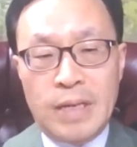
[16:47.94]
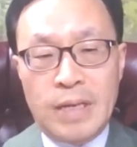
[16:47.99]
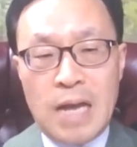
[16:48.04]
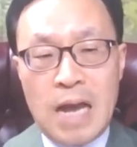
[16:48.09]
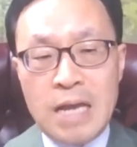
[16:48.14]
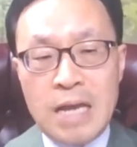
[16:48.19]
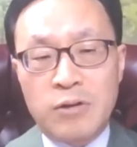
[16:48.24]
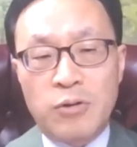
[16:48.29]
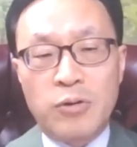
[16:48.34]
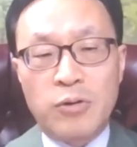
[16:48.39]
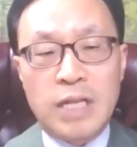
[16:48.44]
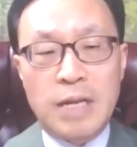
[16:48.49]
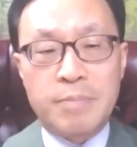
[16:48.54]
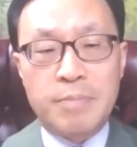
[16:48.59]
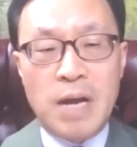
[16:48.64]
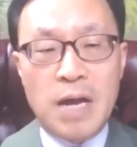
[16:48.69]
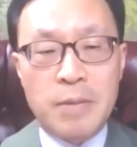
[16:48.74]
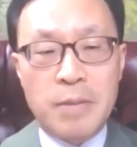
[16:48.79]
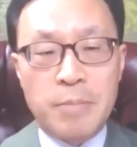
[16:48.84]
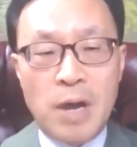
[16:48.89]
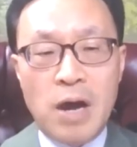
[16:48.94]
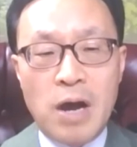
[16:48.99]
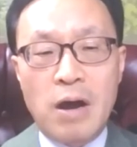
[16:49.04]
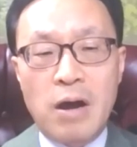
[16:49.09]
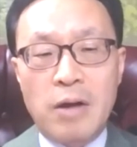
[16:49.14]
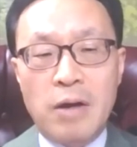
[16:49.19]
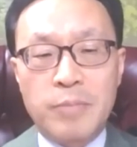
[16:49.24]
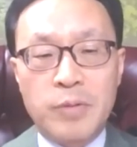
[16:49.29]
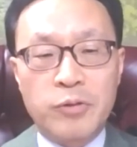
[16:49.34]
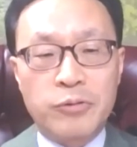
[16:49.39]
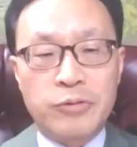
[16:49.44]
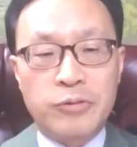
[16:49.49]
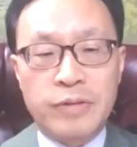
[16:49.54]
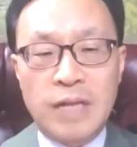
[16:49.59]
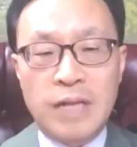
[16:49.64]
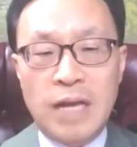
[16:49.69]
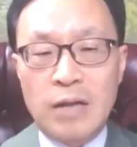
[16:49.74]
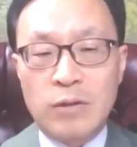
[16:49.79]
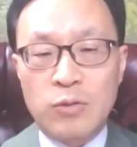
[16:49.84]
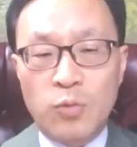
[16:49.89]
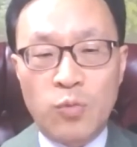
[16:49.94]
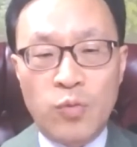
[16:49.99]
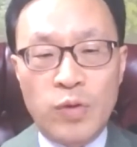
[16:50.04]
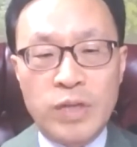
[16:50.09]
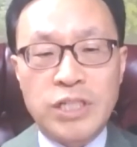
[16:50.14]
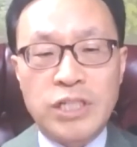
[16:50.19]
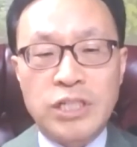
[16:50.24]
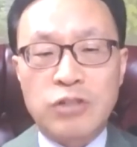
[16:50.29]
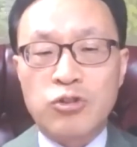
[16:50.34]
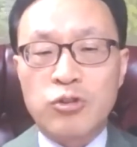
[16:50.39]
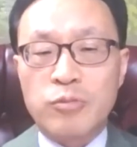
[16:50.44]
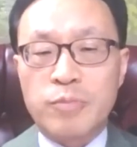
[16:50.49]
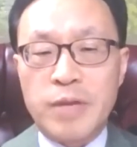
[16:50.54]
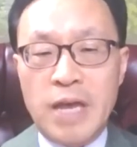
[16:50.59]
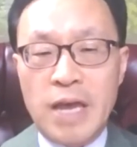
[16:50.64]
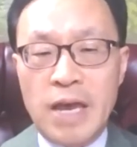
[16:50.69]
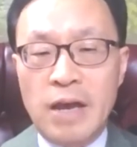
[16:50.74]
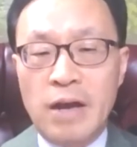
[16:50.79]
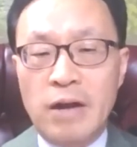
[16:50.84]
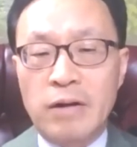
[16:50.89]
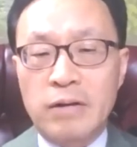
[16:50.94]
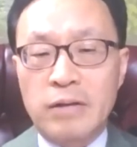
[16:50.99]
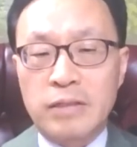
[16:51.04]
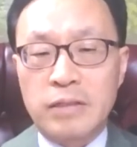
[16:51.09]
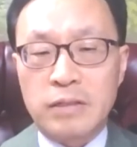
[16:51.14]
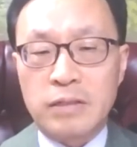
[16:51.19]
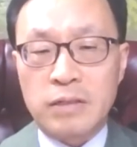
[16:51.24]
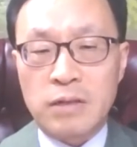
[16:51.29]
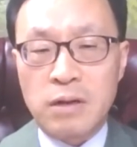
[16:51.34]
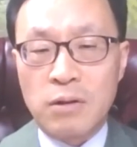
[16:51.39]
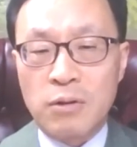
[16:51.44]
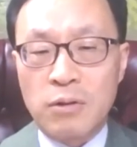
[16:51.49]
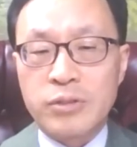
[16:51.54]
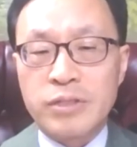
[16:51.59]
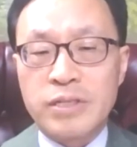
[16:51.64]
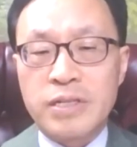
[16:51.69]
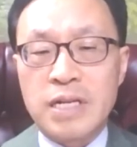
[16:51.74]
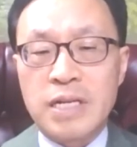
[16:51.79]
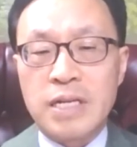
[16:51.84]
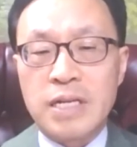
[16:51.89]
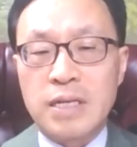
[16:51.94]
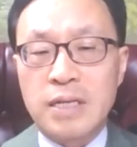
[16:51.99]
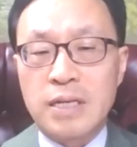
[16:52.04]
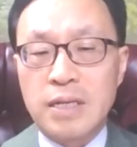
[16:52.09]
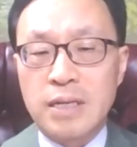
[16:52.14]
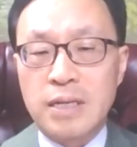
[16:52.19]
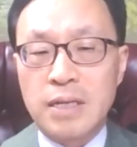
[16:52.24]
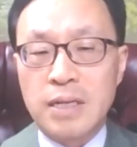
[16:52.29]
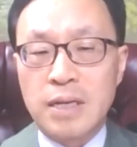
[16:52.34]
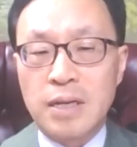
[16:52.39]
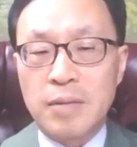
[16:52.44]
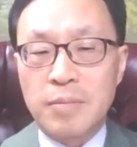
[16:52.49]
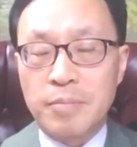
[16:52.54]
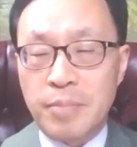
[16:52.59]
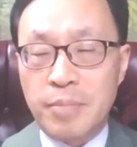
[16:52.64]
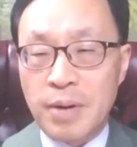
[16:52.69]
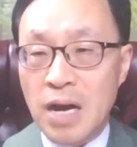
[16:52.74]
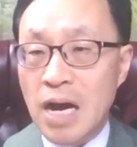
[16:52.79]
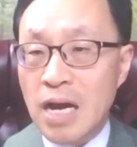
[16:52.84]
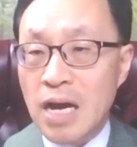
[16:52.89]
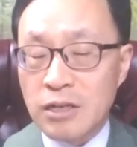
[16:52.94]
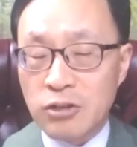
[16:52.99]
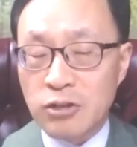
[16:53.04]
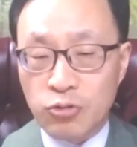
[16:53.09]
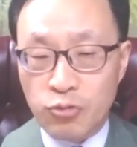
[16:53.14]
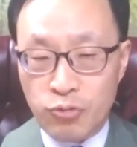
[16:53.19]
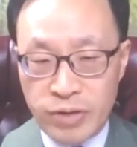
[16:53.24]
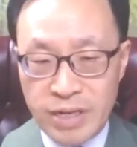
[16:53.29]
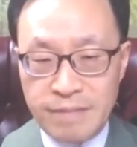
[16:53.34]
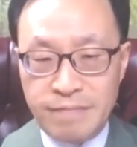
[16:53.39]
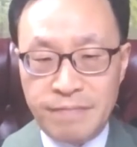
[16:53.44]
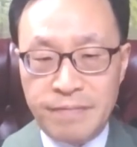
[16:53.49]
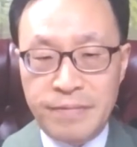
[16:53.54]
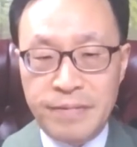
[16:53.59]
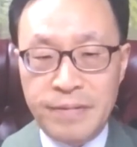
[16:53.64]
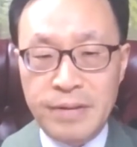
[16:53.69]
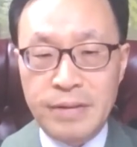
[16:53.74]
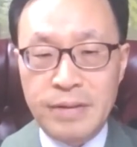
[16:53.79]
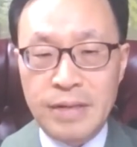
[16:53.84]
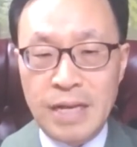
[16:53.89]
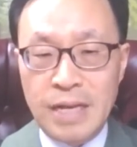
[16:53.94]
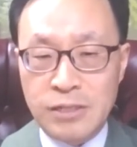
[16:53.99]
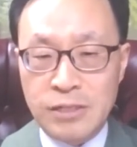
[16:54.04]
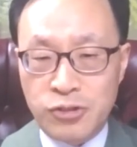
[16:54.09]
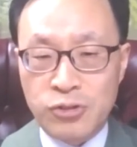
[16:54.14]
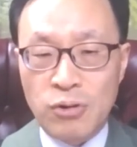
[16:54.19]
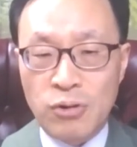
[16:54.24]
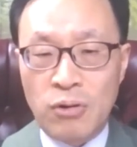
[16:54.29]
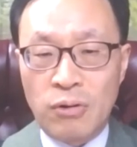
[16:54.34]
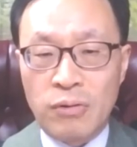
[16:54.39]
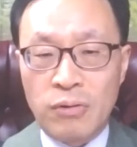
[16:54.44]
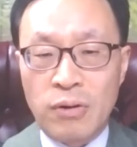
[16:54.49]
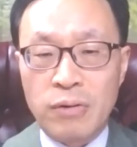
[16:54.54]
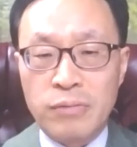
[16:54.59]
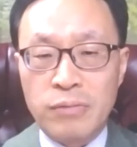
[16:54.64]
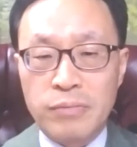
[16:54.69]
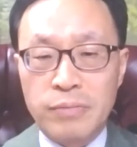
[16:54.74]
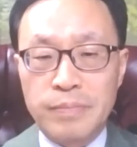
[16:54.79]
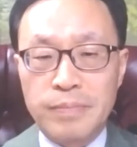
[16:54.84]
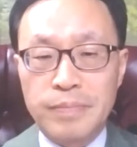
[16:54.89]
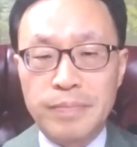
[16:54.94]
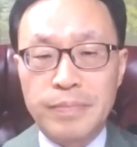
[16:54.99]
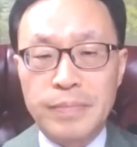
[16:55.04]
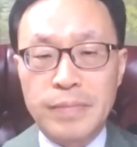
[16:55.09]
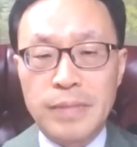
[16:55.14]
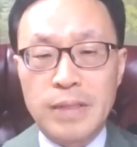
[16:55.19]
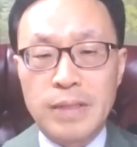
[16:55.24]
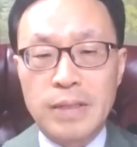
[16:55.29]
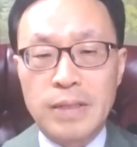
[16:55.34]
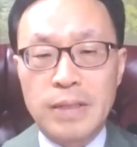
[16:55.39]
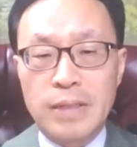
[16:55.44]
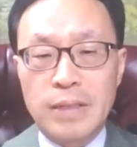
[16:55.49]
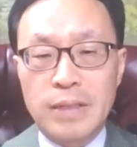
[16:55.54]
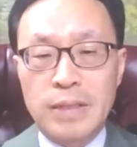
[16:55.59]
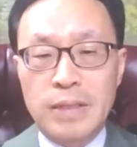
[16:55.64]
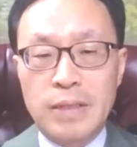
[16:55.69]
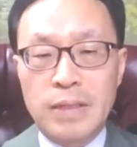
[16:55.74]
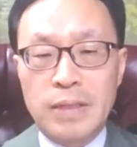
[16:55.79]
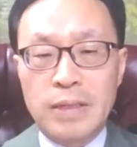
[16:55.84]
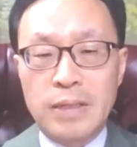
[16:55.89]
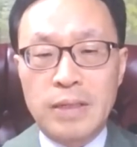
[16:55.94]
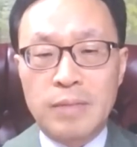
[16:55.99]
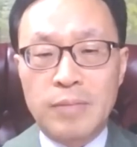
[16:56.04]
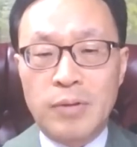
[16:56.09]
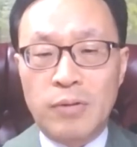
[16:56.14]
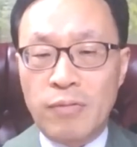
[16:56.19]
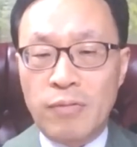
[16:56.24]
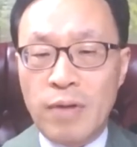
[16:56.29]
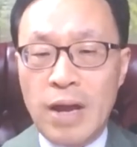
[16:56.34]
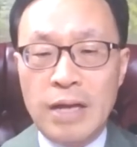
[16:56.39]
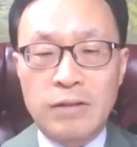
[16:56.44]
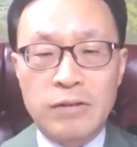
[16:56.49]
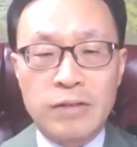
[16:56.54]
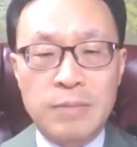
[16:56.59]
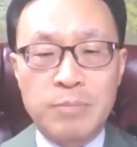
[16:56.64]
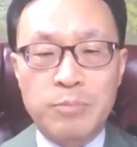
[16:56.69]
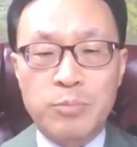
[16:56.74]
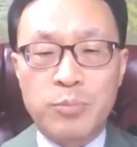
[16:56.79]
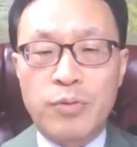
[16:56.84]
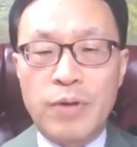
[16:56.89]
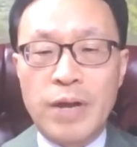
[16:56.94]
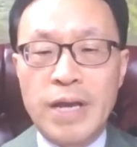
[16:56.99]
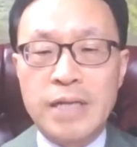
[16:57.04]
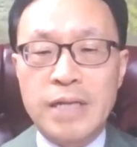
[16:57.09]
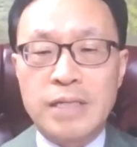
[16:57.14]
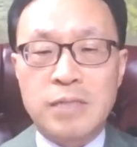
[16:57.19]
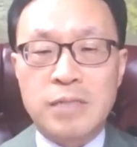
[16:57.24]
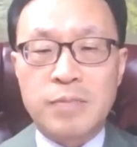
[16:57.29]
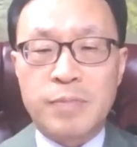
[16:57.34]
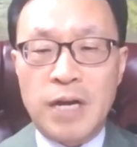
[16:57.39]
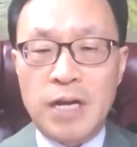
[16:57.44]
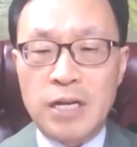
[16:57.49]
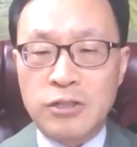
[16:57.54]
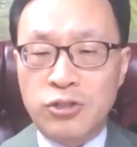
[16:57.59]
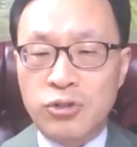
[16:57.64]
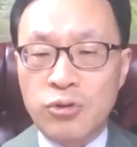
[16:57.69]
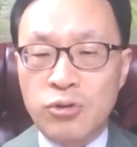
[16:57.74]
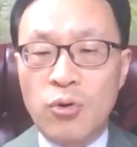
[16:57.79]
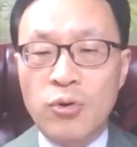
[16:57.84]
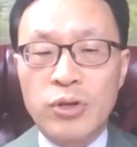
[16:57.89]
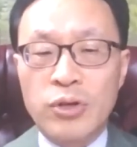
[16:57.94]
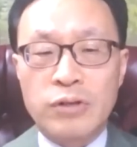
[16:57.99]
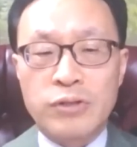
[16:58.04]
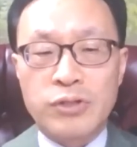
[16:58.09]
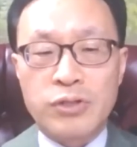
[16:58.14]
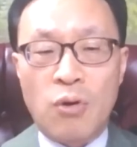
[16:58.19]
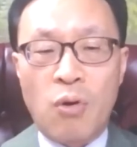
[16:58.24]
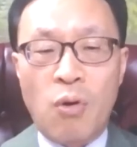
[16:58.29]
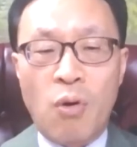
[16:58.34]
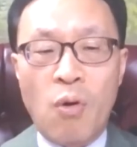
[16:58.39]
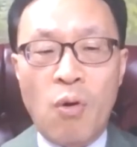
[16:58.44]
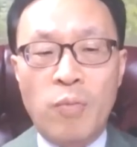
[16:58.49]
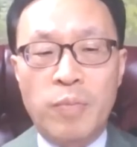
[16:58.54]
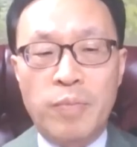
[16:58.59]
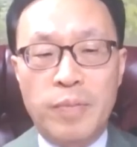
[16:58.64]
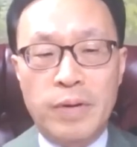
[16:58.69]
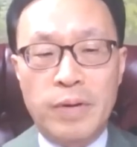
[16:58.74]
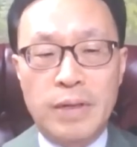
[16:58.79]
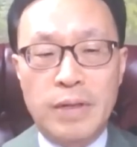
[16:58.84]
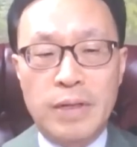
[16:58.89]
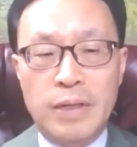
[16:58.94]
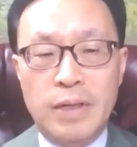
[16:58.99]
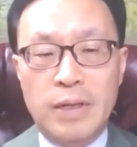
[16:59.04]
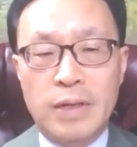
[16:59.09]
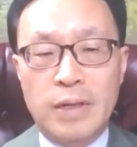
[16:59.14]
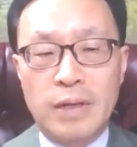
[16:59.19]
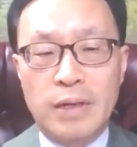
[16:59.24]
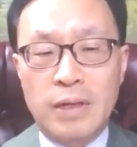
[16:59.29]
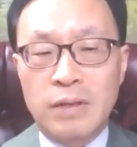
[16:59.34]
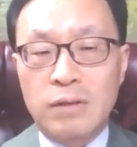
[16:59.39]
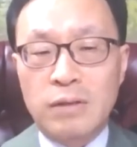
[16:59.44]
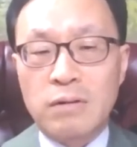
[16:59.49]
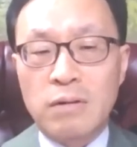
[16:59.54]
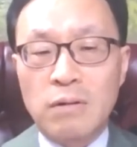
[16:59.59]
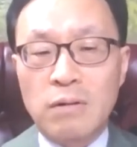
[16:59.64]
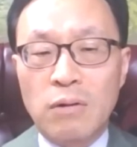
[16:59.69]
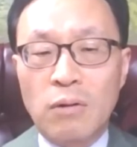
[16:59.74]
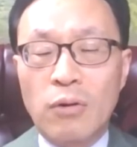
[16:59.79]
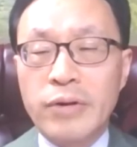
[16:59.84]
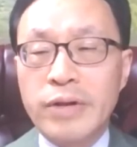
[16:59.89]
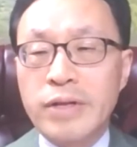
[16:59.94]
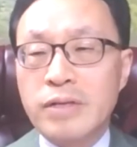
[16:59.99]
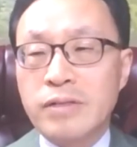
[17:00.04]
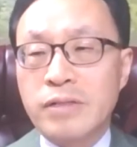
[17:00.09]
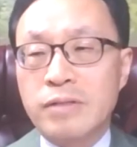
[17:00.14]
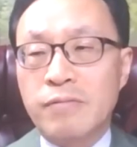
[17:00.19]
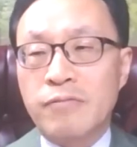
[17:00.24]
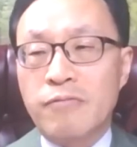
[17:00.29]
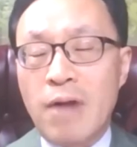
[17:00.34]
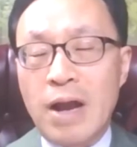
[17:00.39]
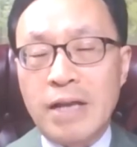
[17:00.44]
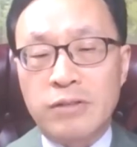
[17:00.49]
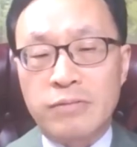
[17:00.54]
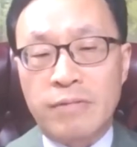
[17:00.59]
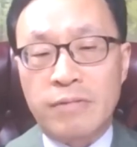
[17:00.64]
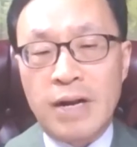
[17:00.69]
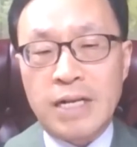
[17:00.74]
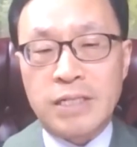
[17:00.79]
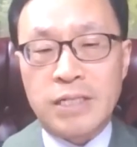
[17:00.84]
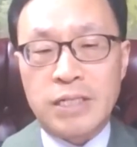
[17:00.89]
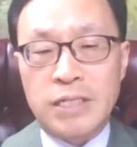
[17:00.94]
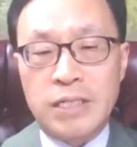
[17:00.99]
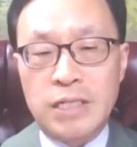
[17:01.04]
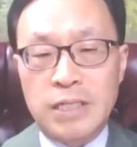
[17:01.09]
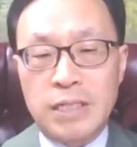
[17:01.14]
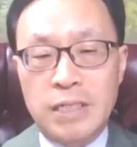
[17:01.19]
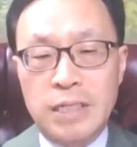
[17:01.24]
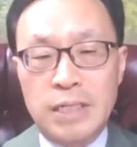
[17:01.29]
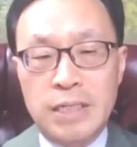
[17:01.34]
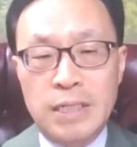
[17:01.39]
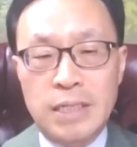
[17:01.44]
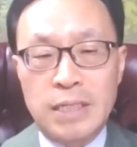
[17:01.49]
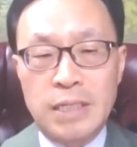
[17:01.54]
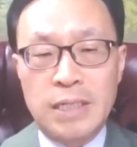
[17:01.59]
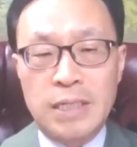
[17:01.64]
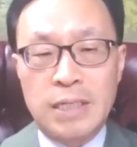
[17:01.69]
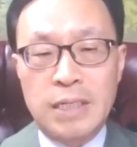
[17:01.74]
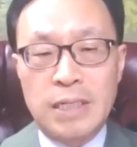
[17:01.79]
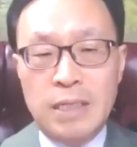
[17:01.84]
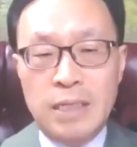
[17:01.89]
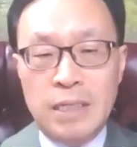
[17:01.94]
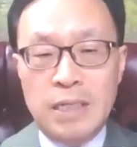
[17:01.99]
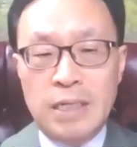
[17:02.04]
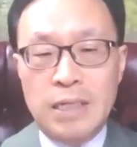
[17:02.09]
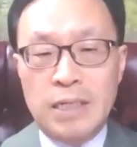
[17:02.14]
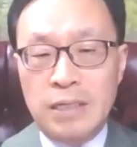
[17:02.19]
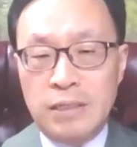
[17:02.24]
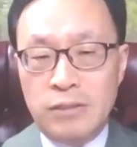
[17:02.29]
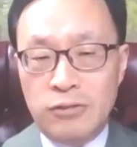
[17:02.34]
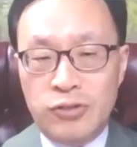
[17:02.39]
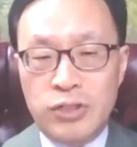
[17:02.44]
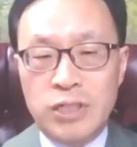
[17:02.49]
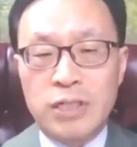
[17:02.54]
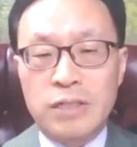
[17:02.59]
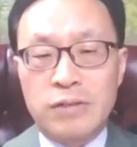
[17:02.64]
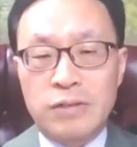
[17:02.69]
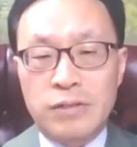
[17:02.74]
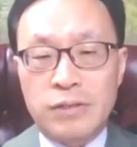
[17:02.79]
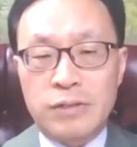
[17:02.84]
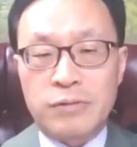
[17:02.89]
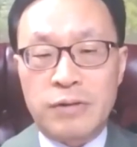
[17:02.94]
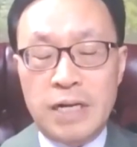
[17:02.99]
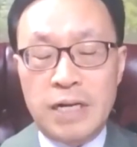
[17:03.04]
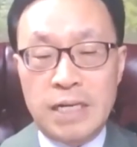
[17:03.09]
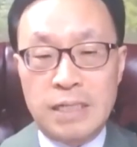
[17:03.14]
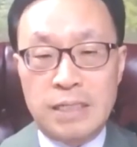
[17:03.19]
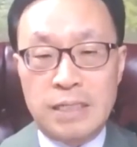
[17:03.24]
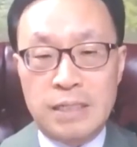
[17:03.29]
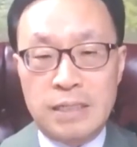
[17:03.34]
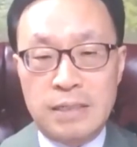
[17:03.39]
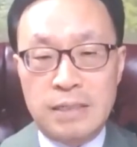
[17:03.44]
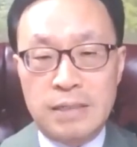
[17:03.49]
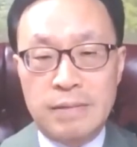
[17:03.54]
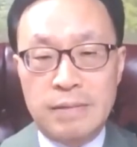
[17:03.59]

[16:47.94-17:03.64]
I know that my mom would not wish to be held closely by grief and sorrow, but rather embraced by joyous hope in the glorious resurrection in Jesus Christ.